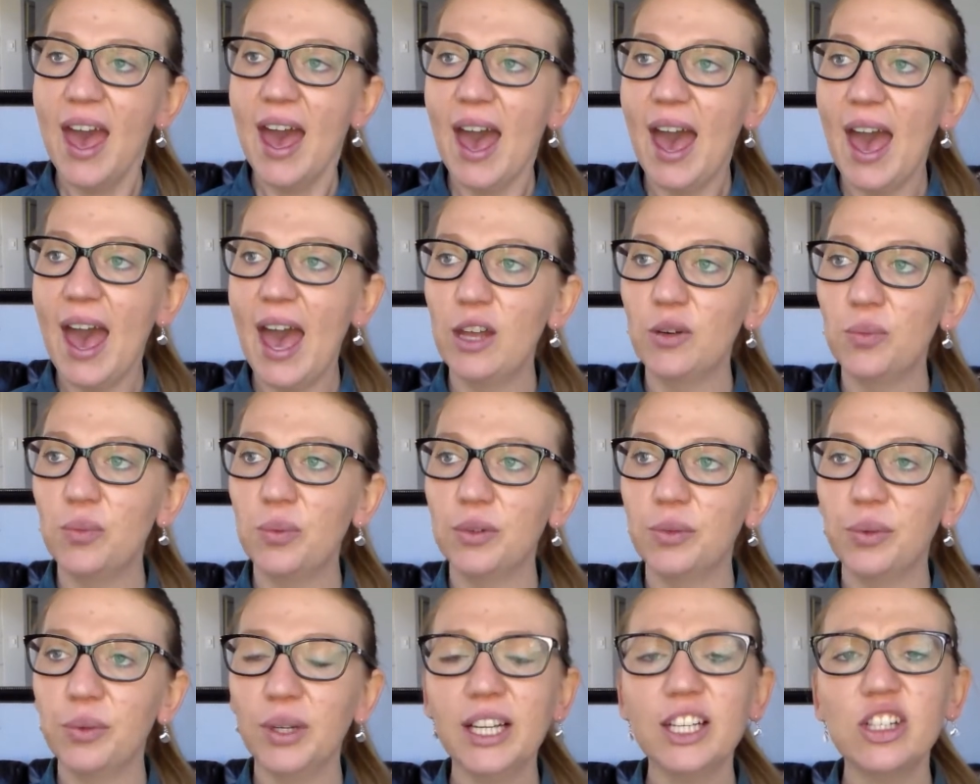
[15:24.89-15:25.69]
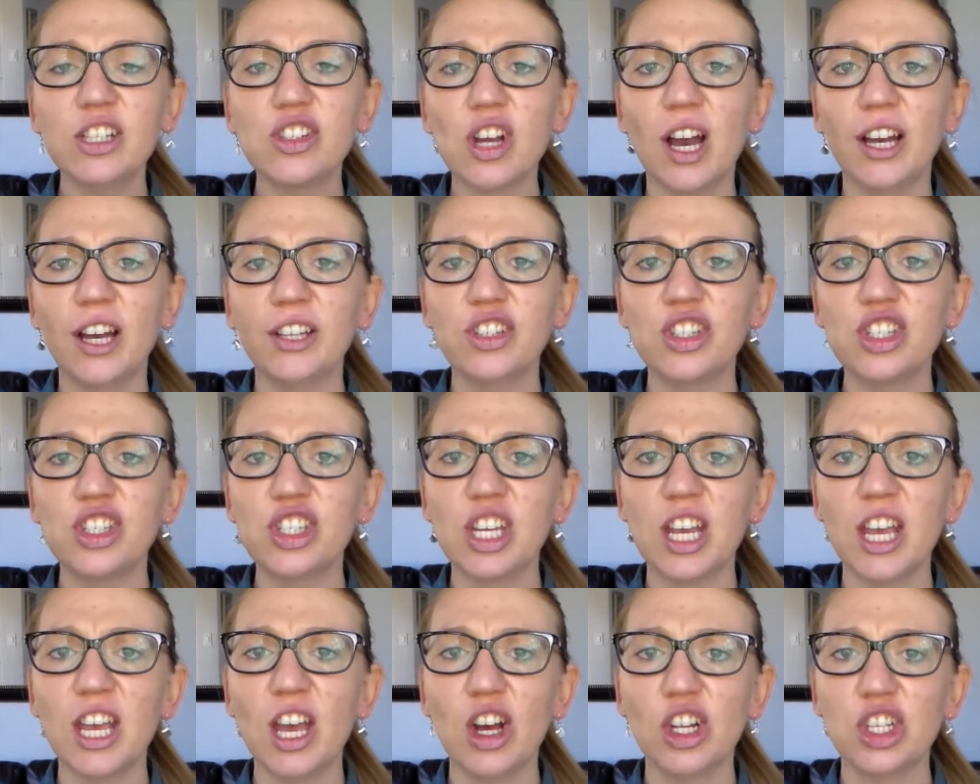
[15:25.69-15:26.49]
And we really try to
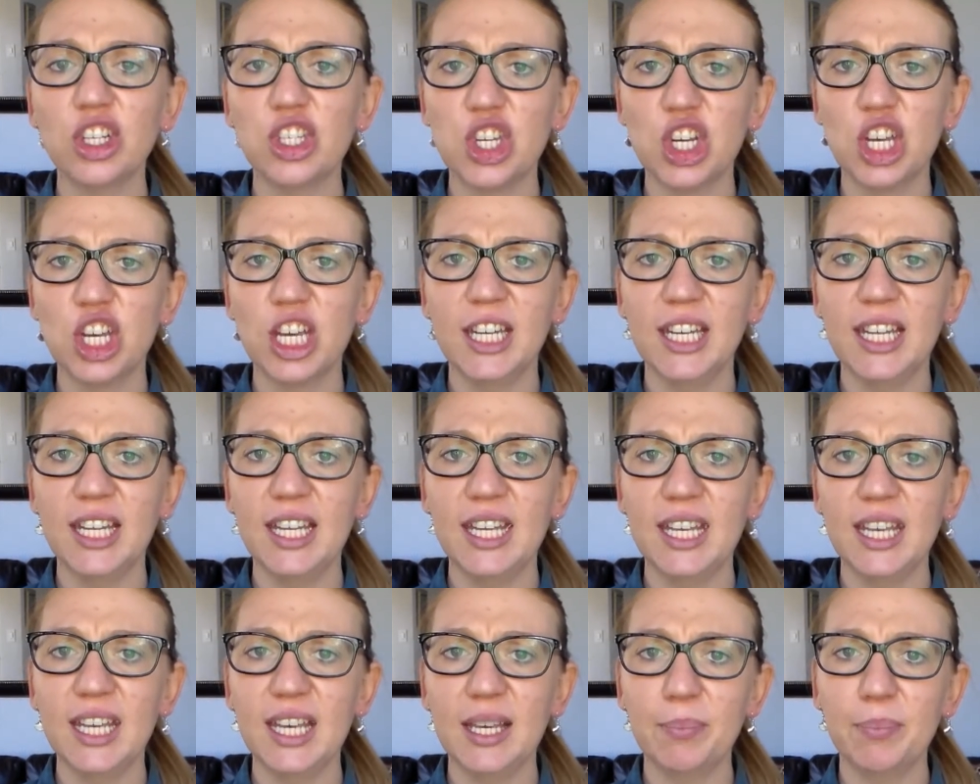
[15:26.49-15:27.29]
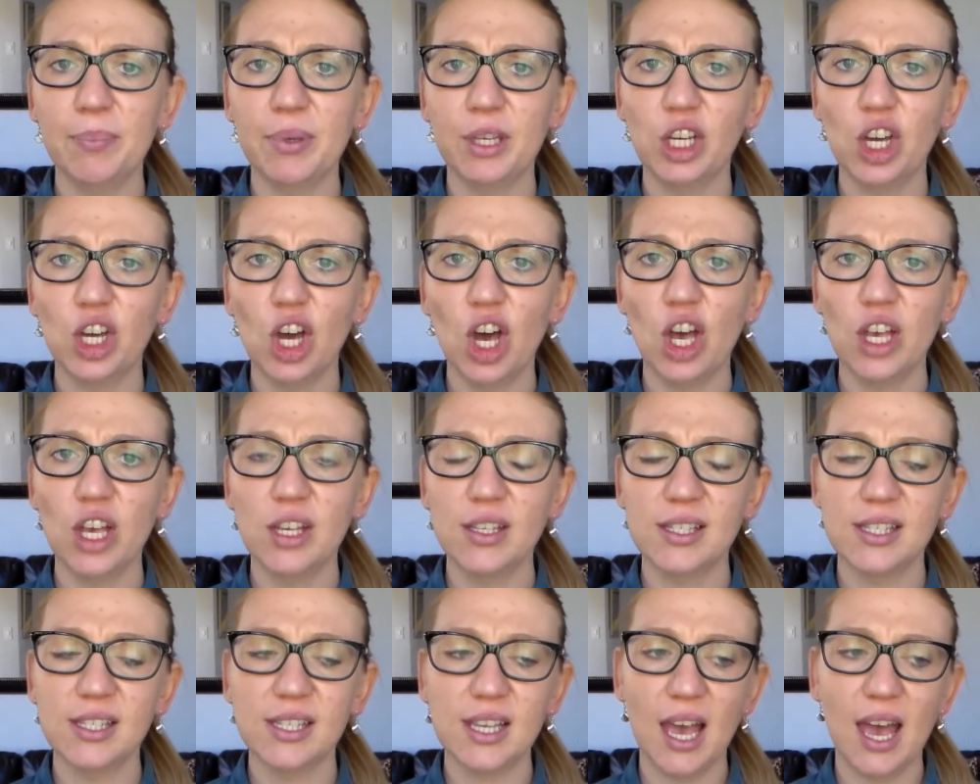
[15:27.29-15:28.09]
share our journey
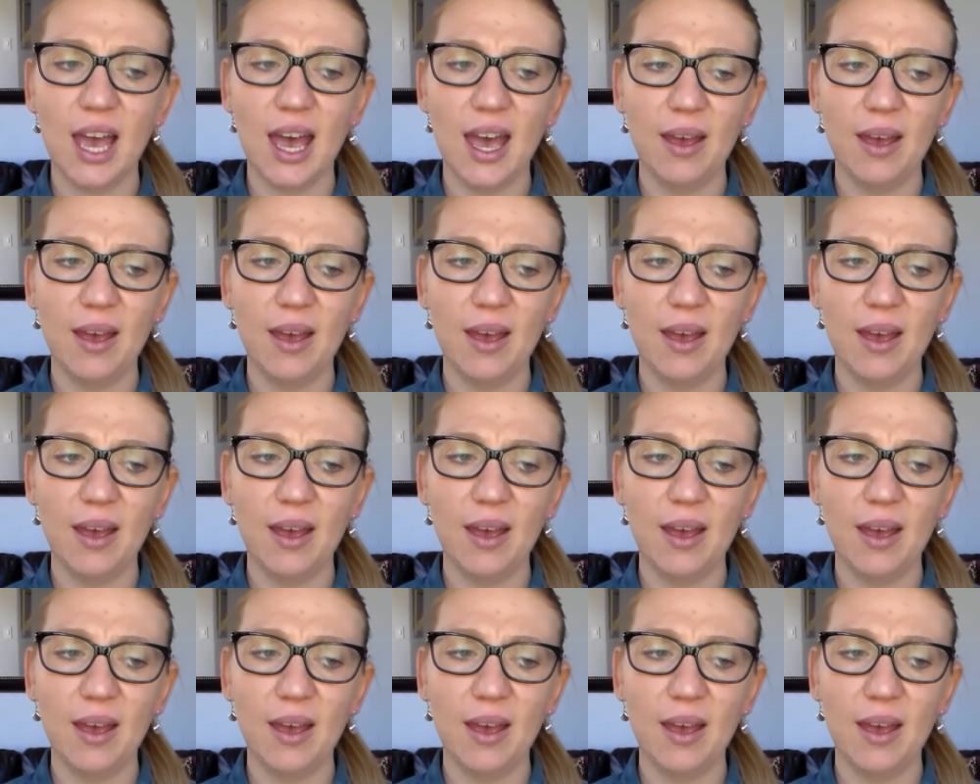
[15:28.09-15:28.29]
because